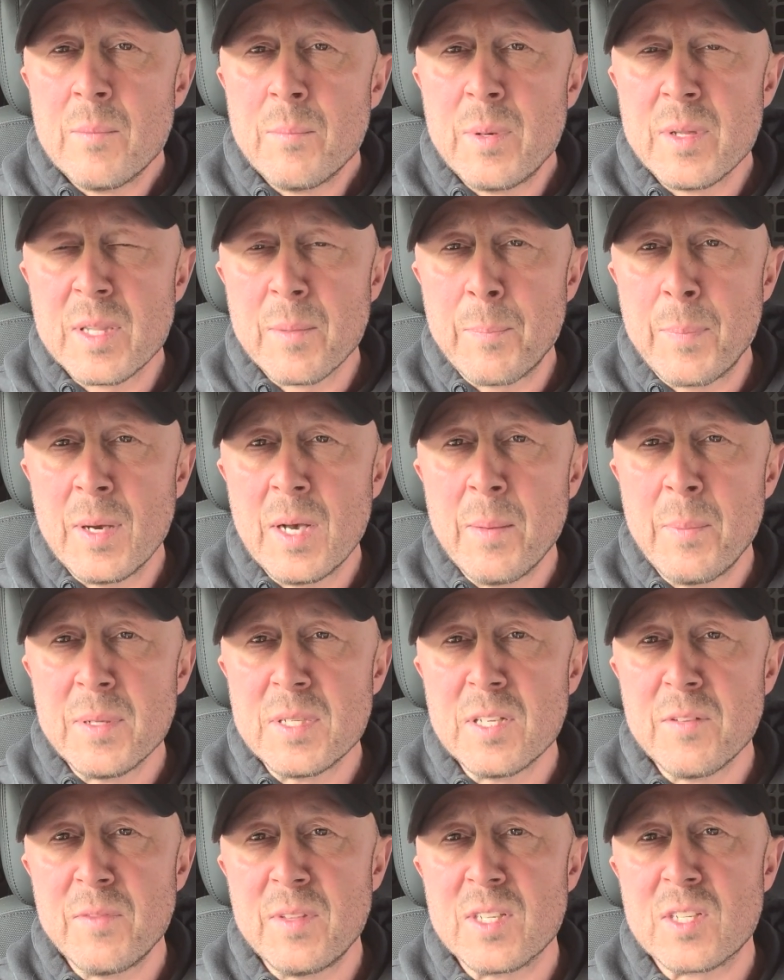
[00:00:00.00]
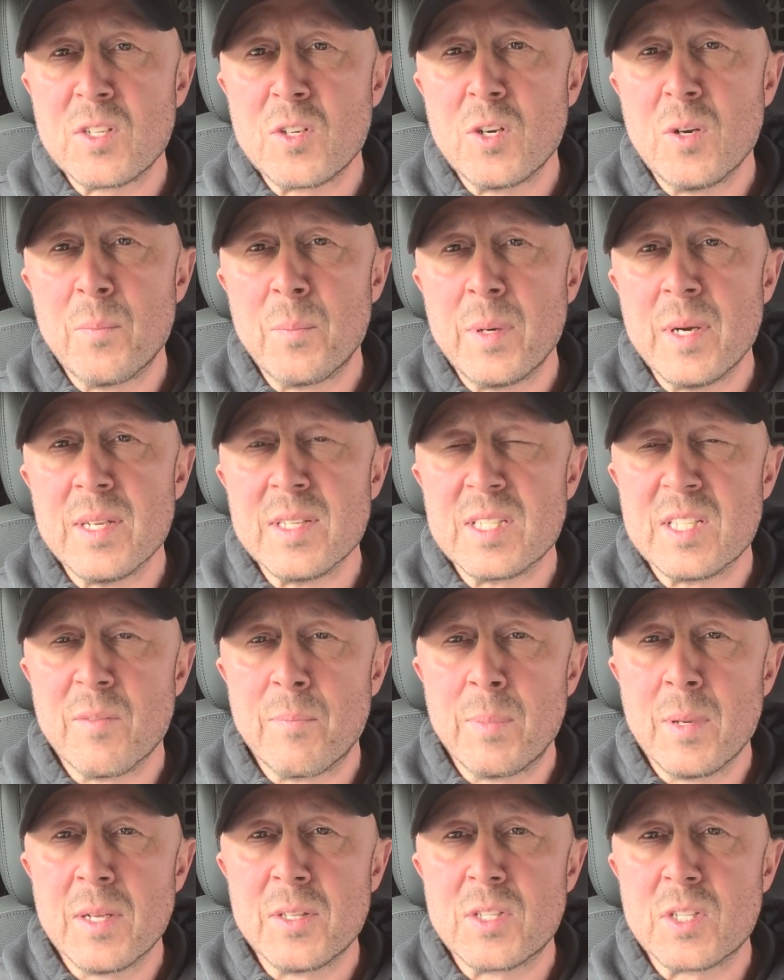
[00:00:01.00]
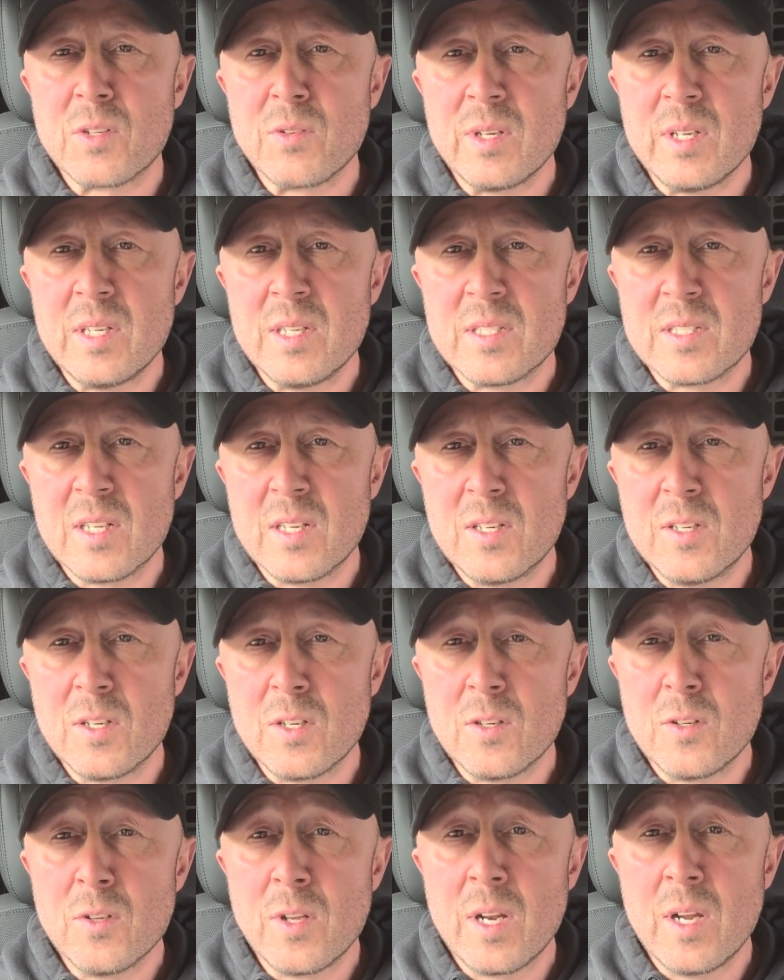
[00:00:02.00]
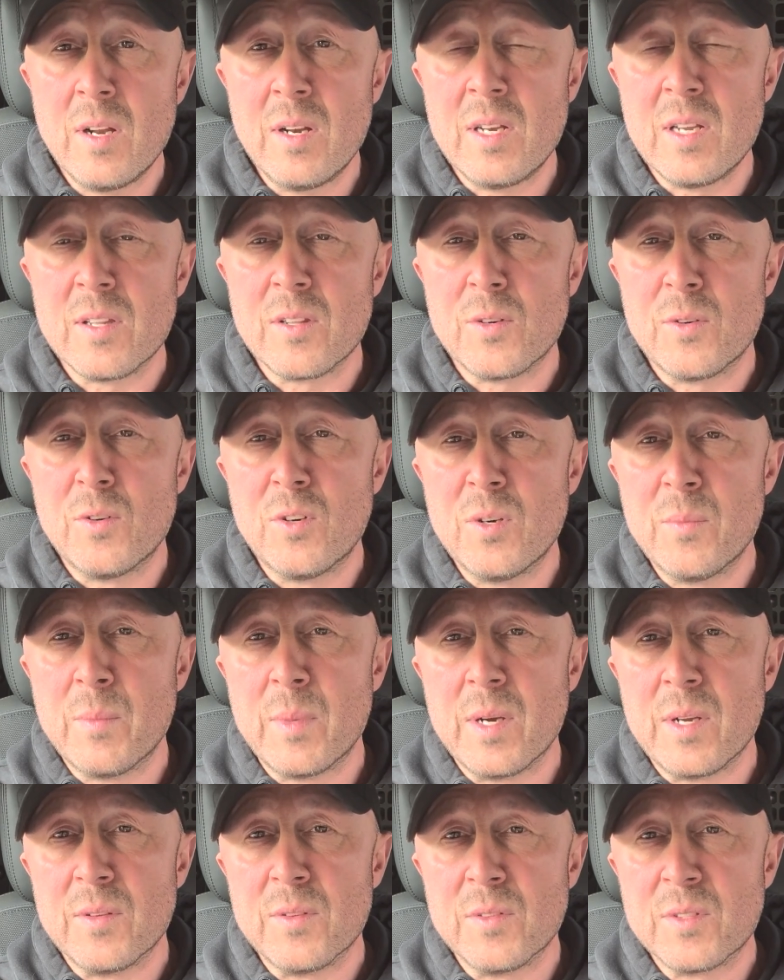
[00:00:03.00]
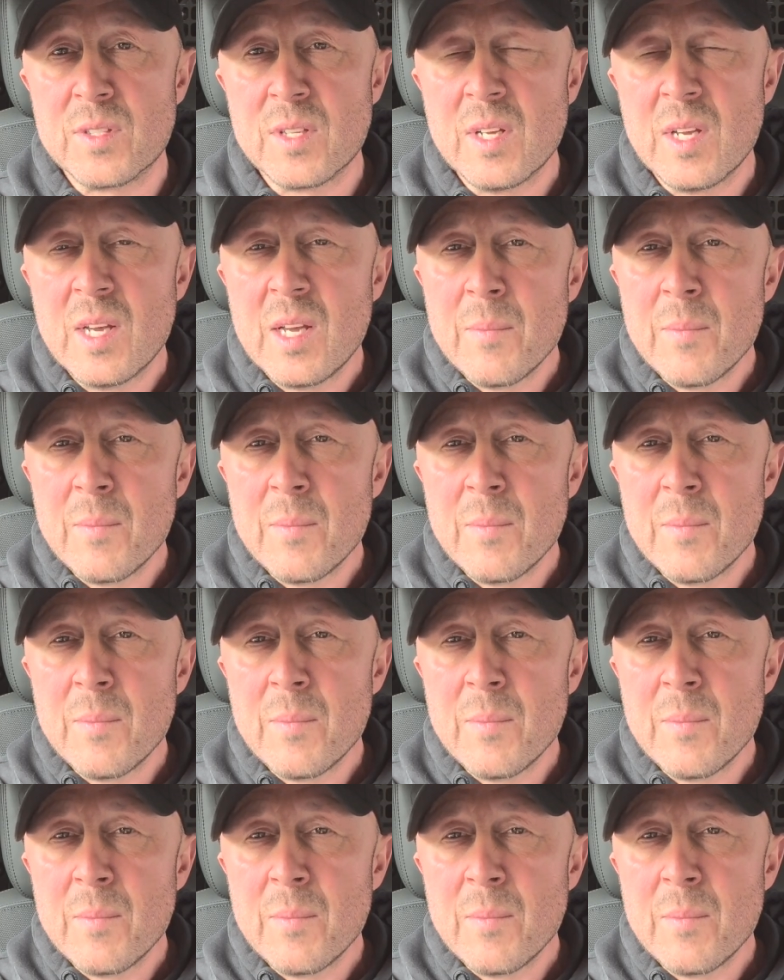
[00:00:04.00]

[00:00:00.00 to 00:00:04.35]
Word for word: But the purpose of this comprehensive blood screen is to look not only at the hormones,